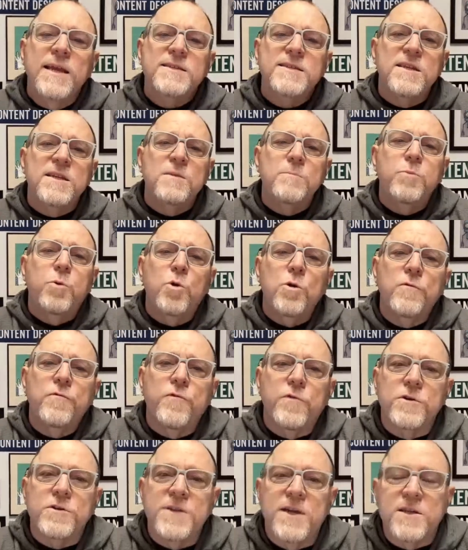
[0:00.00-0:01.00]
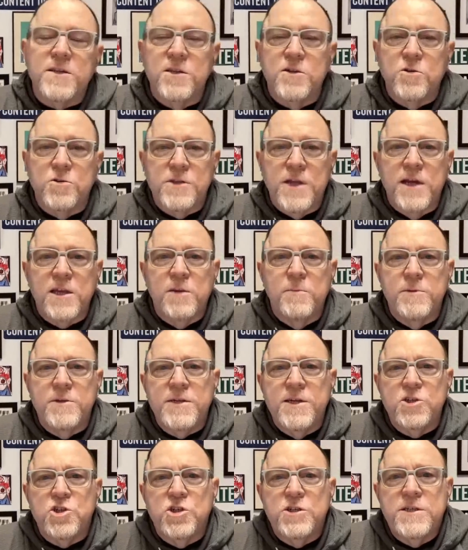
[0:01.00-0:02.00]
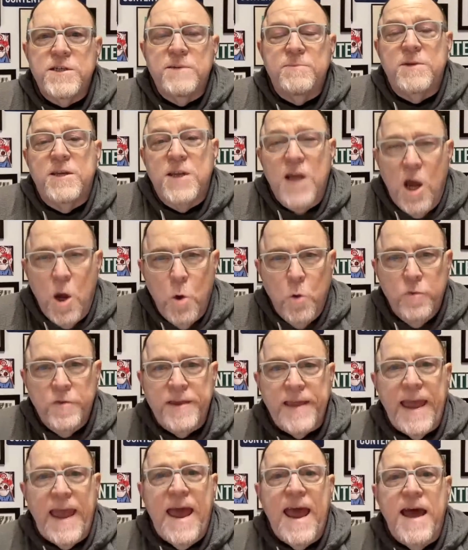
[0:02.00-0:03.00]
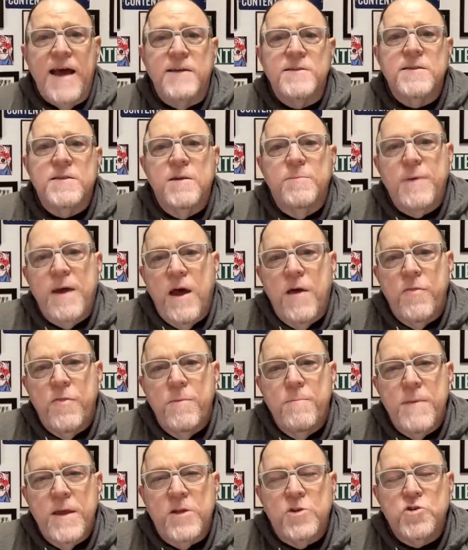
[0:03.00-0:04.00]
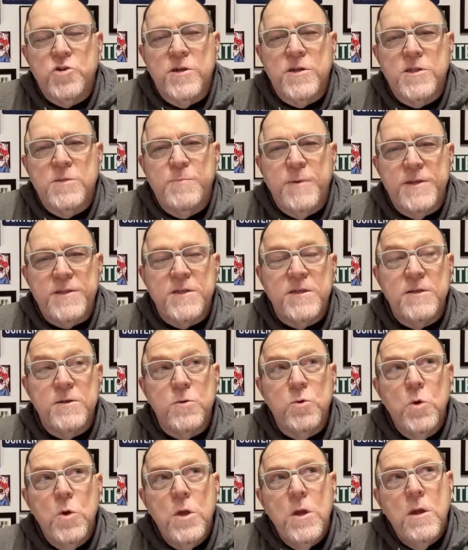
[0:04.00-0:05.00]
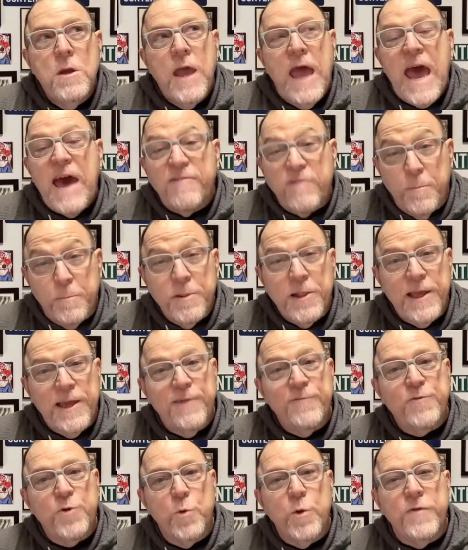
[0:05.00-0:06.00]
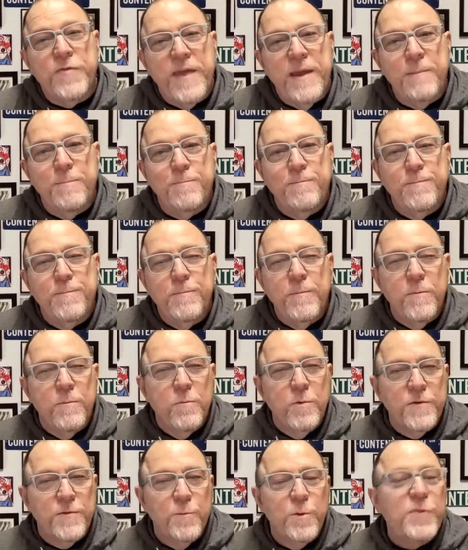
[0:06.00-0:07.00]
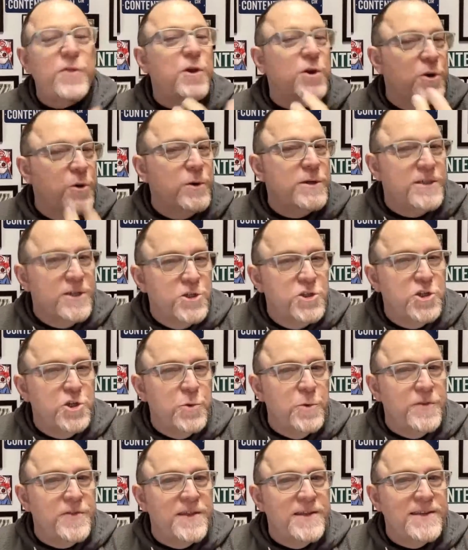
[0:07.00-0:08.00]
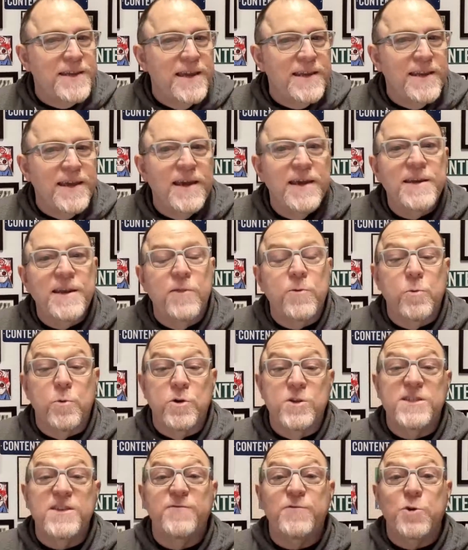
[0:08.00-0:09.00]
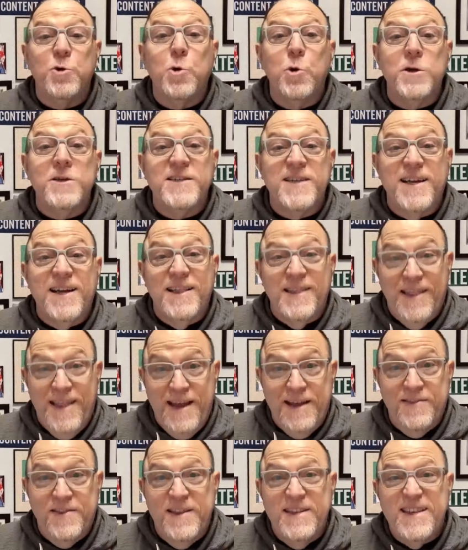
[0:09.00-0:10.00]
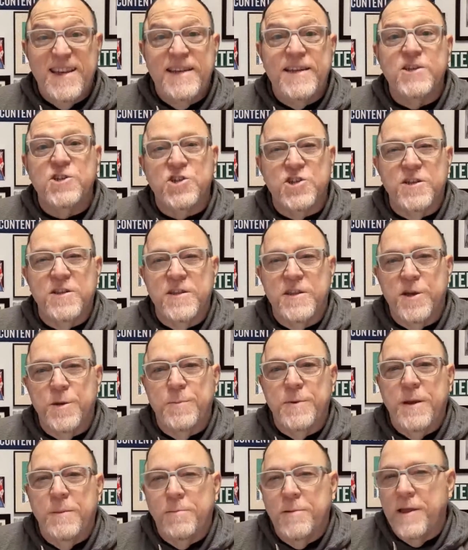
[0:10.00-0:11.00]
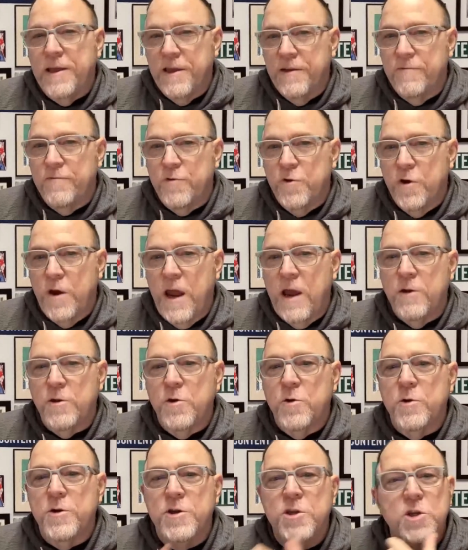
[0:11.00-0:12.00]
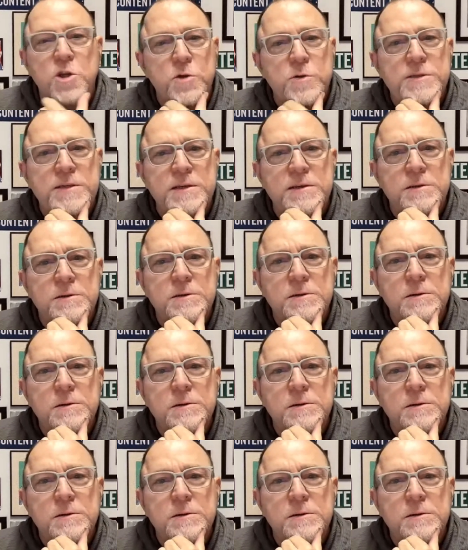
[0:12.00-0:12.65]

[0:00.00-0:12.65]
Is it important for a technical documentation team to not only ask about the metrics, but to have a plan for what they're going to do with the data? In other words, if you're going to collect the data, shouldn't there be a plan for how you're going to use it?